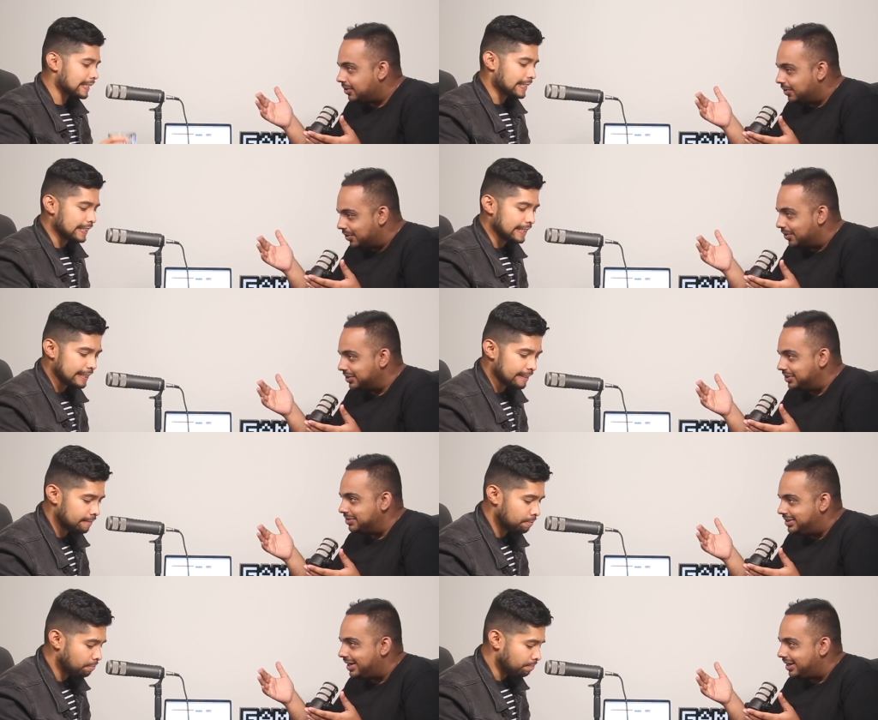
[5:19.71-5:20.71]
Speaker 1: or you
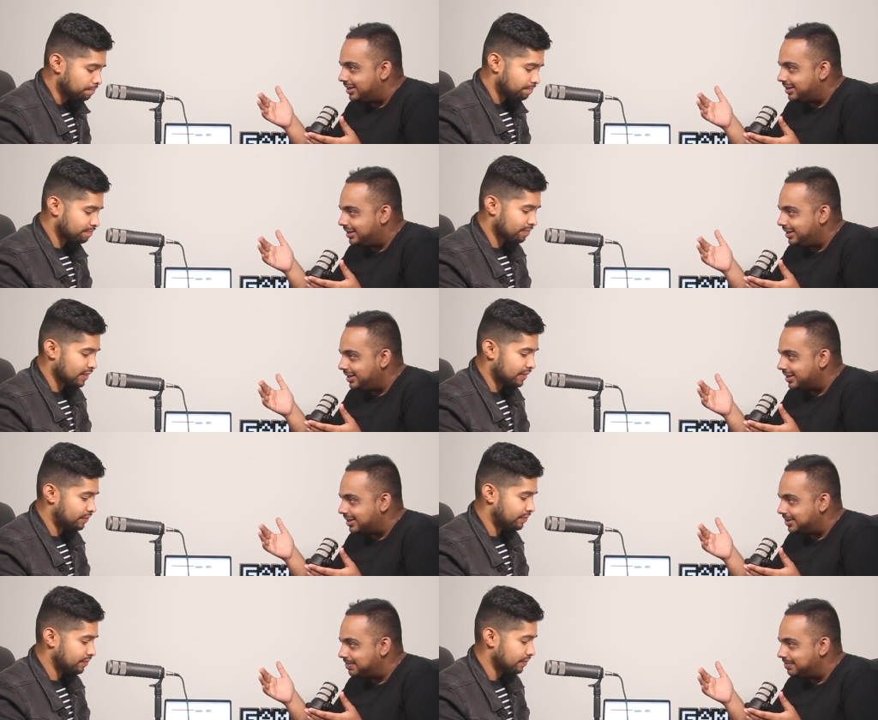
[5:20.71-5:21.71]
would get the
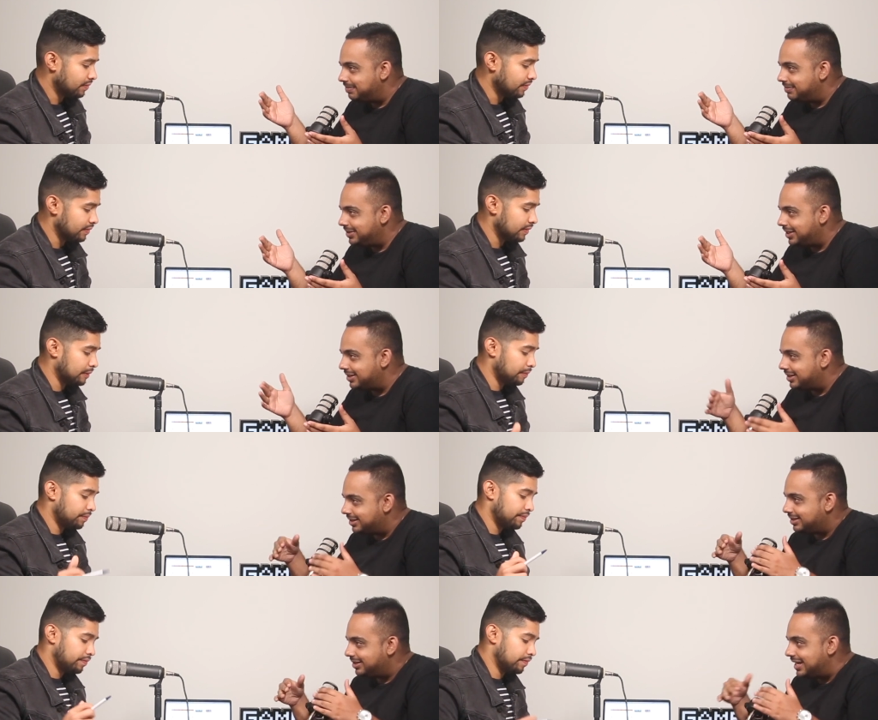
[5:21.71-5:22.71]
um, you know the
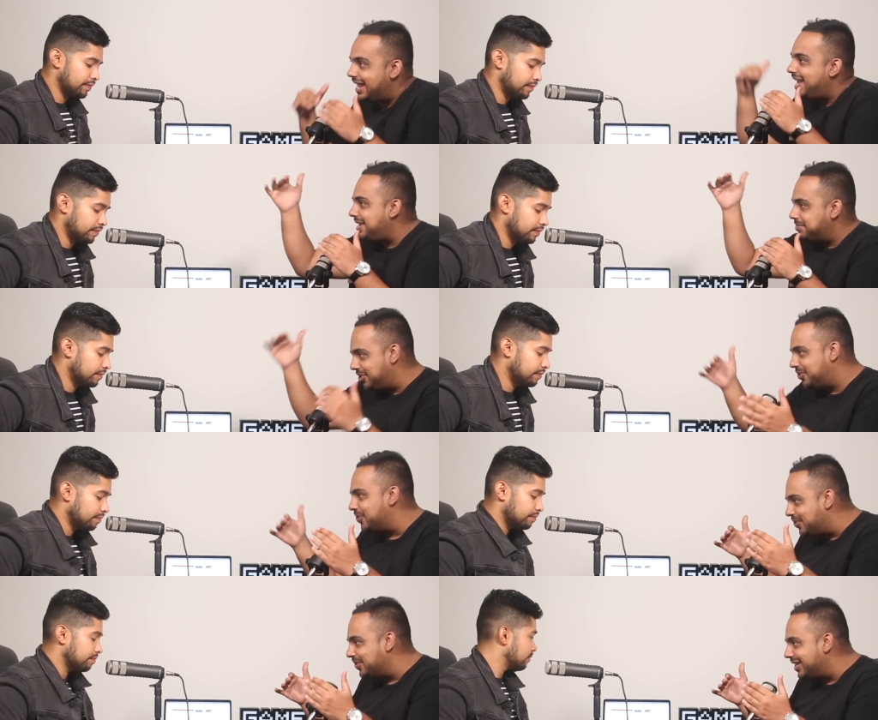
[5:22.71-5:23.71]
the name, the
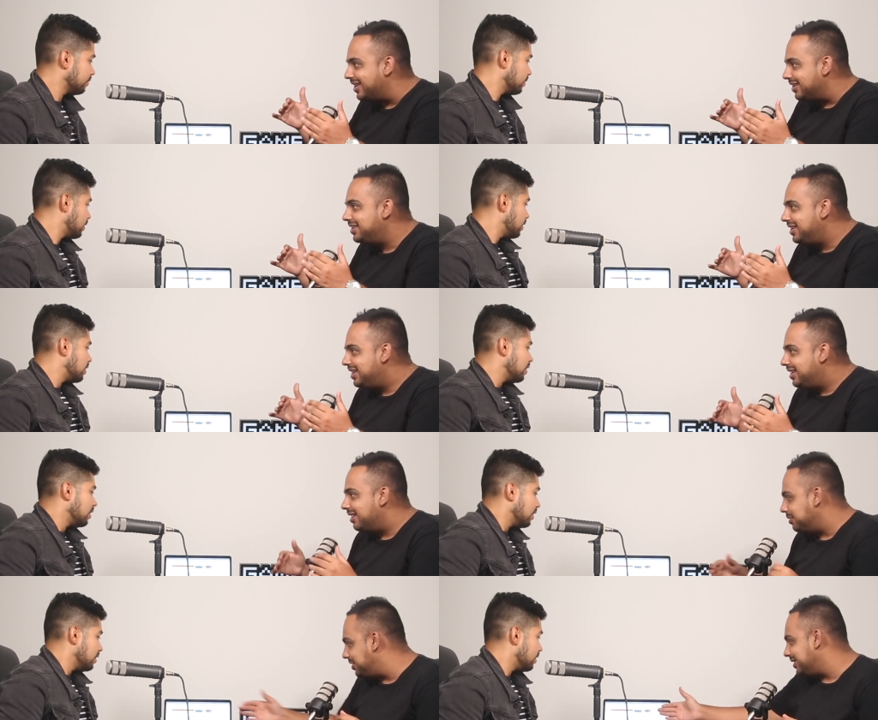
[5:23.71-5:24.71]
draw, you know,
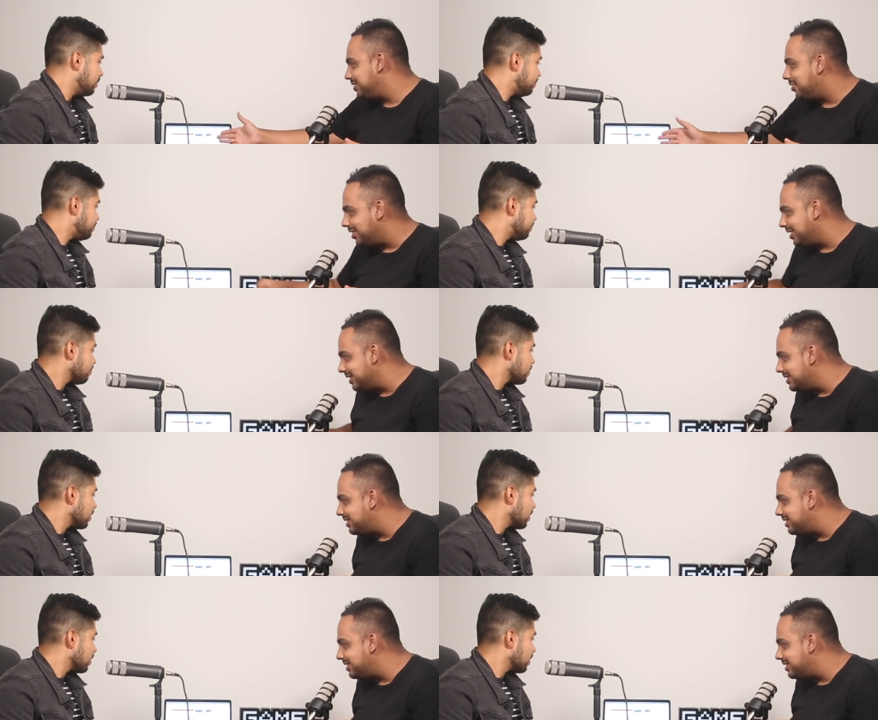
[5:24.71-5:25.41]
which is Conor at this